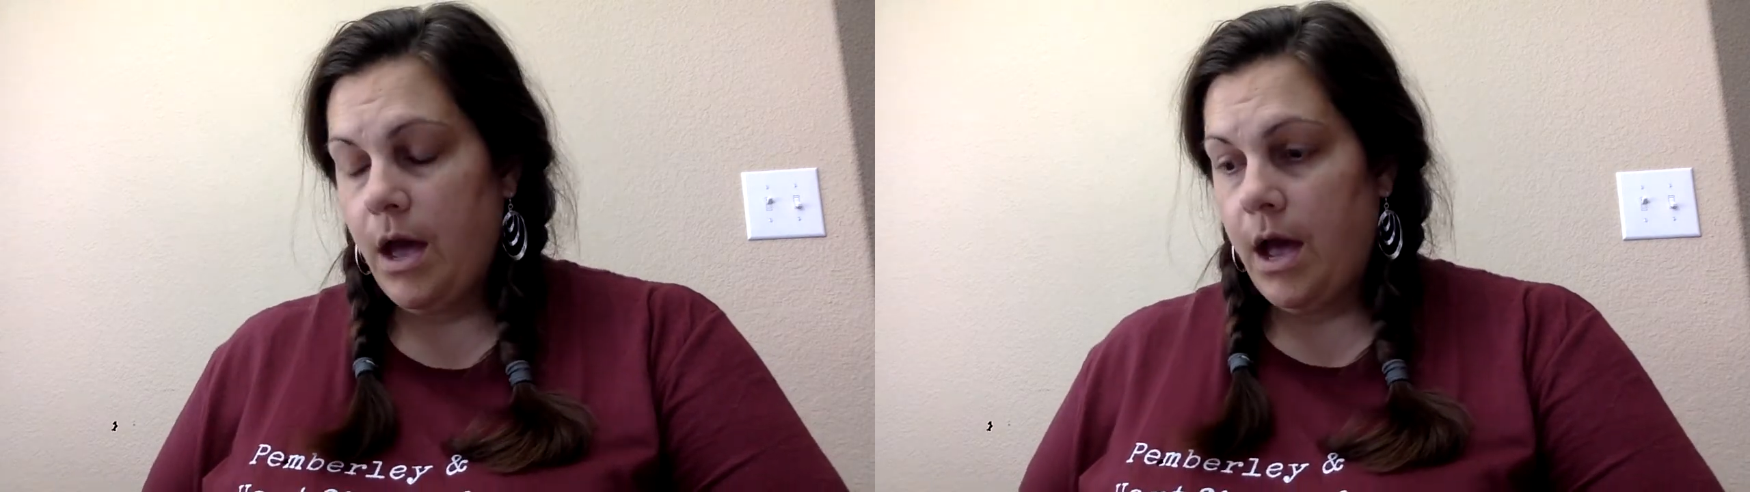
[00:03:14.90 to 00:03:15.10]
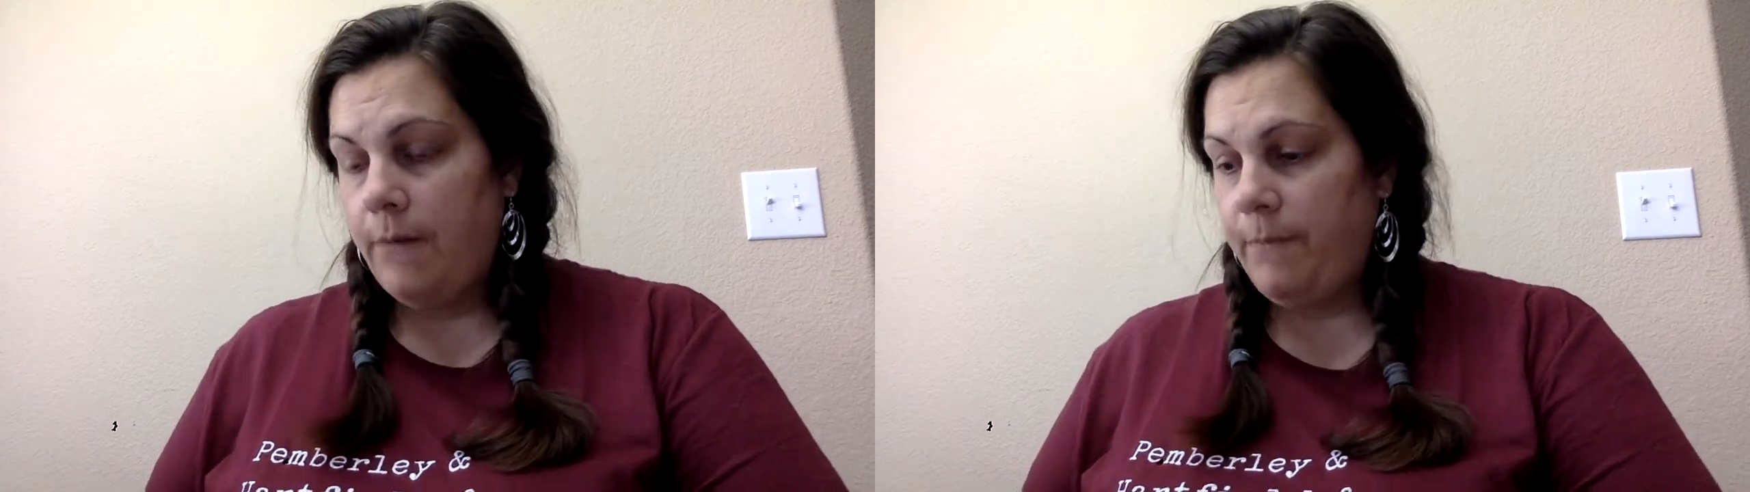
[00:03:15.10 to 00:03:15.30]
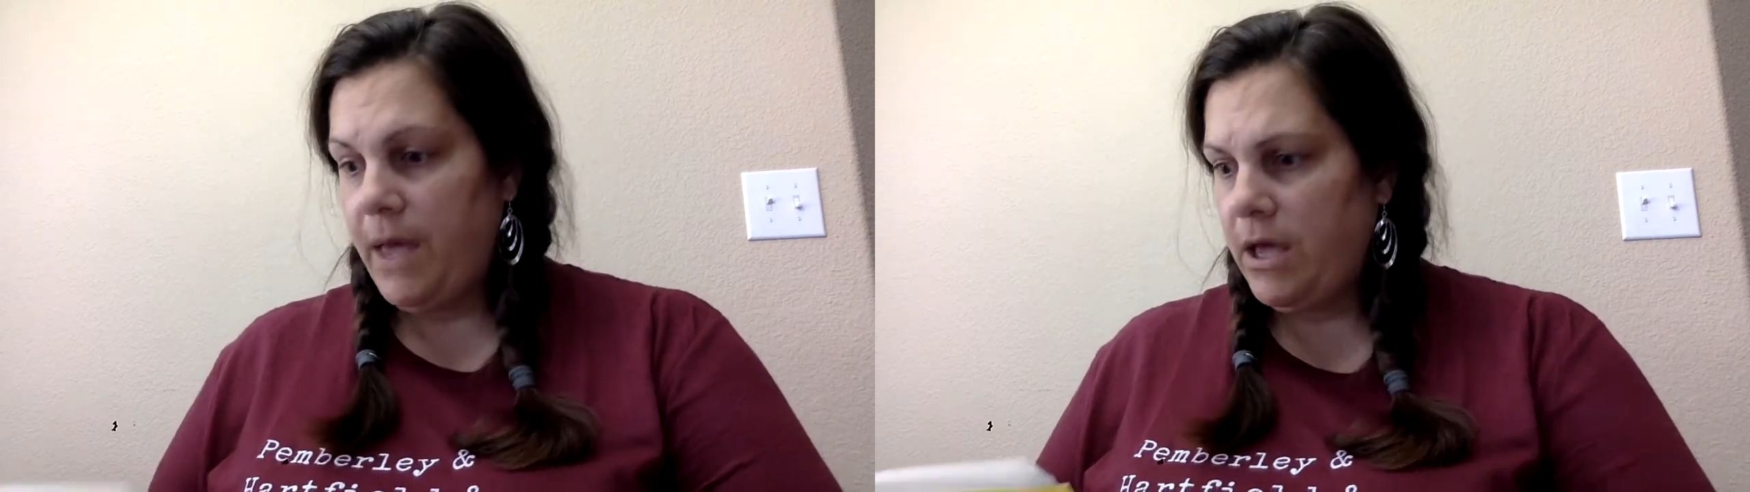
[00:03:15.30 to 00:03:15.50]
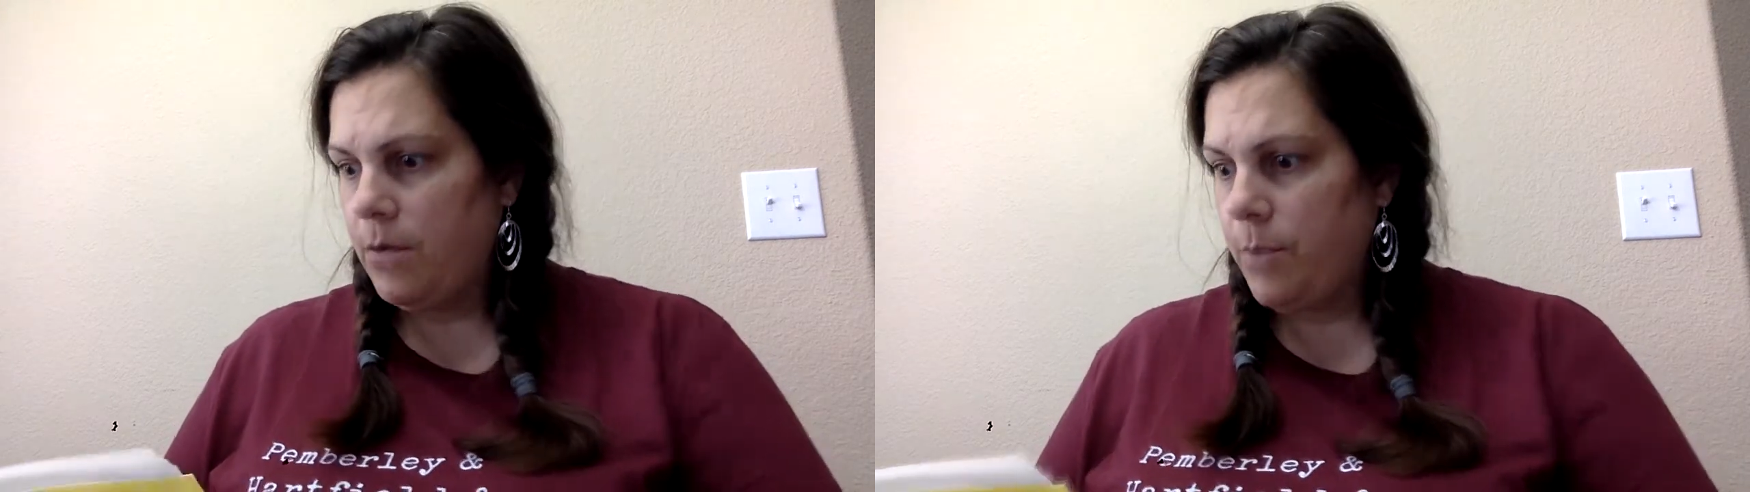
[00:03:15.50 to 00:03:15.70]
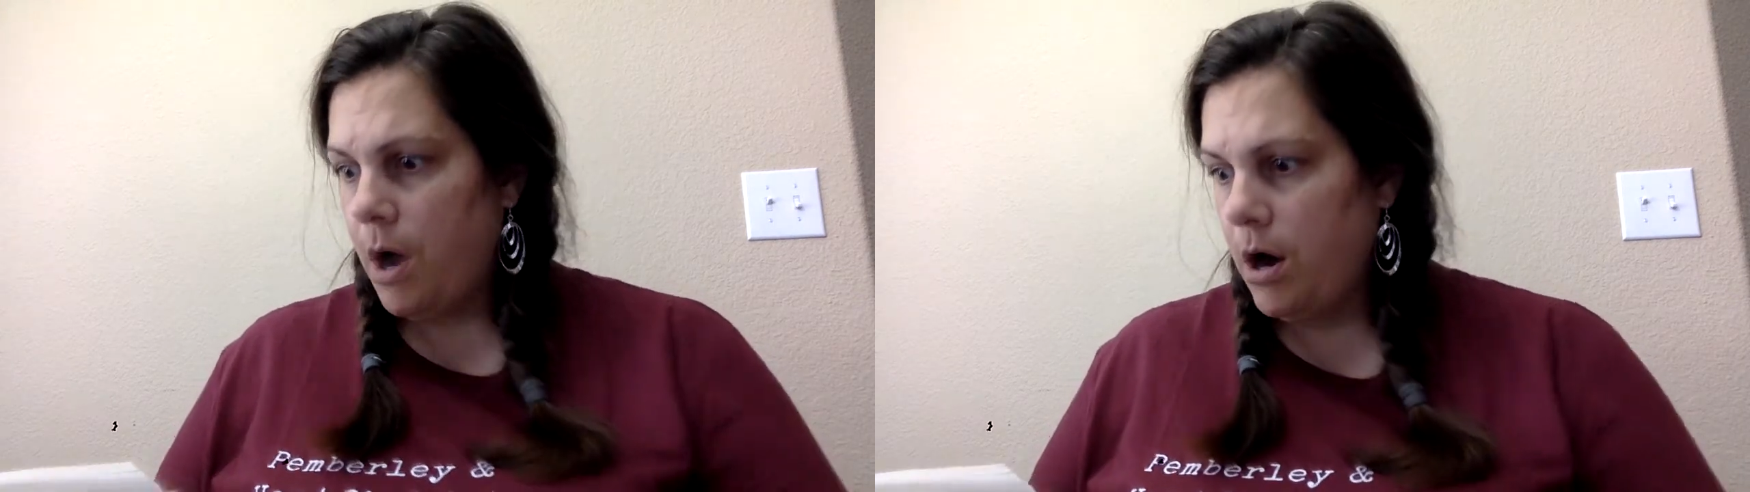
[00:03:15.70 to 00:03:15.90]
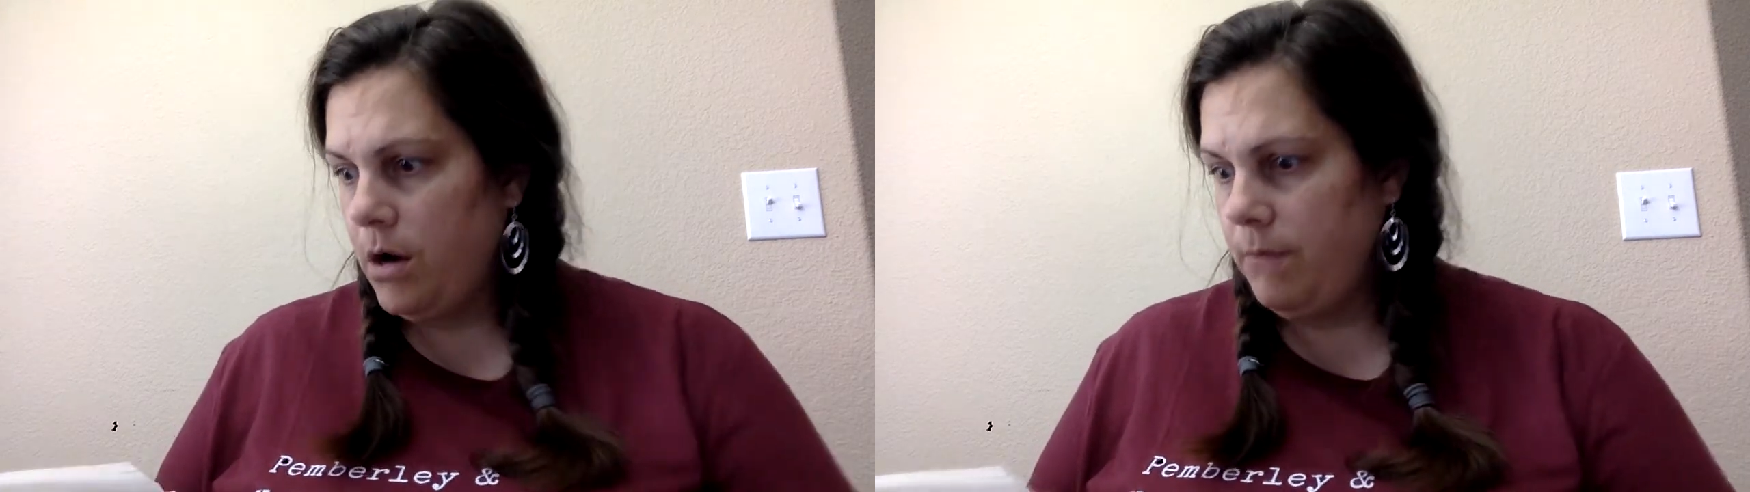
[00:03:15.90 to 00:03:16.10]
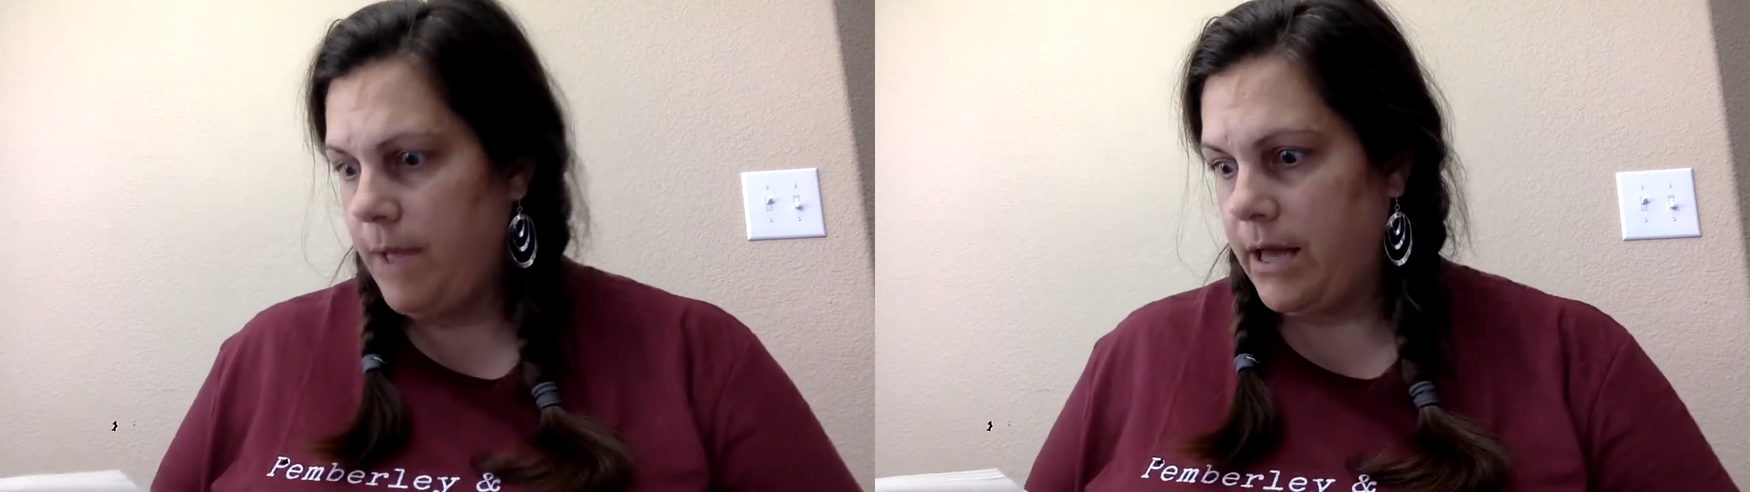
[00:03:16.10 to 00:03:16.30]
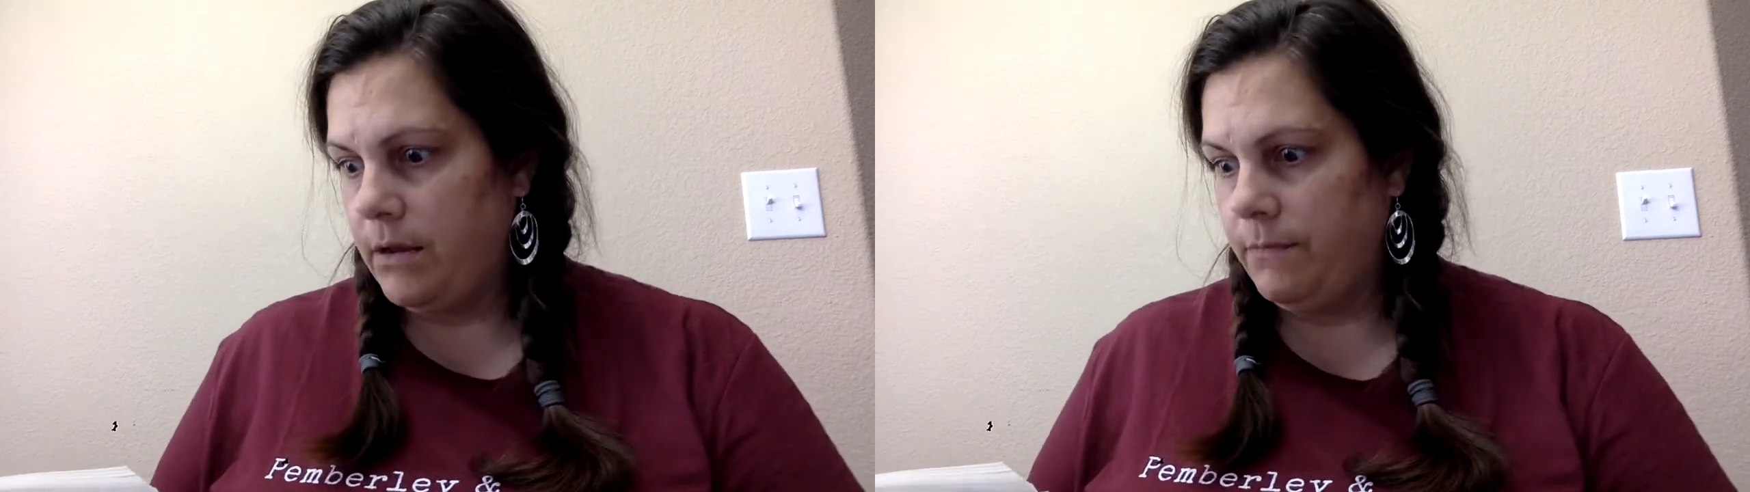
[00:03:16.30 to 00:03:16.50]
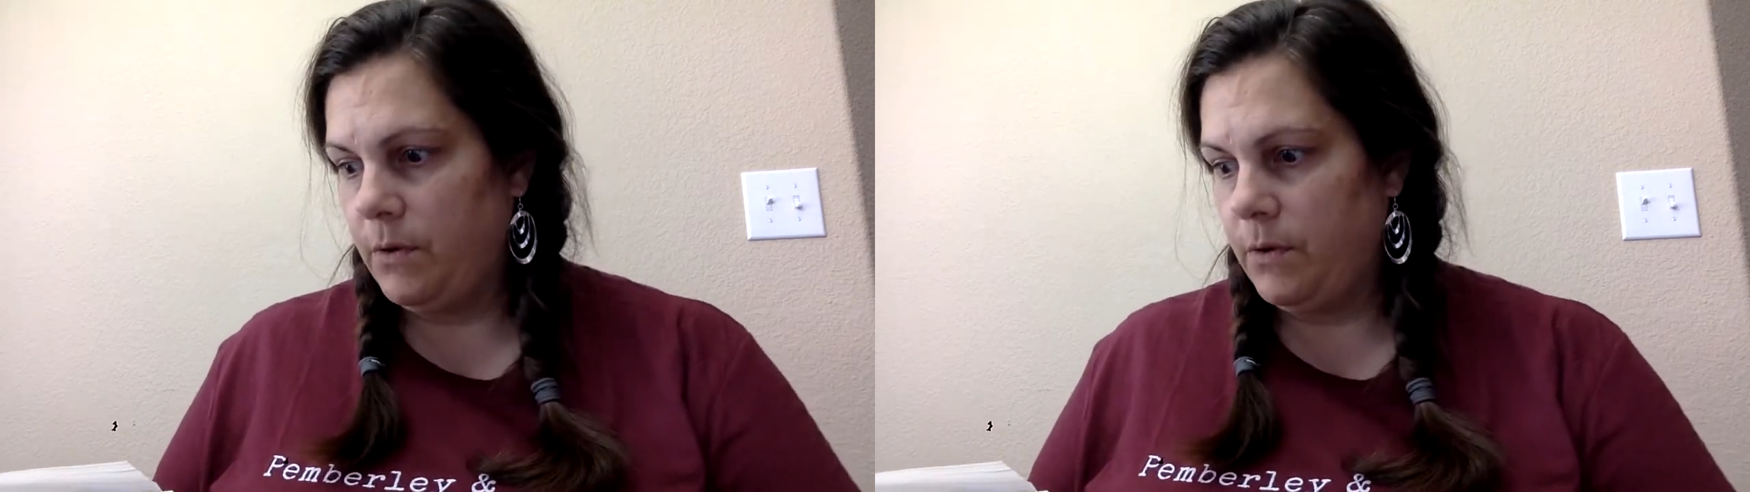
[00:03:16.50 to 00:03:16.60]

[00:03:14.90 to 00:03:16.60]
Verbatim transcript: I beg your pardon, madam,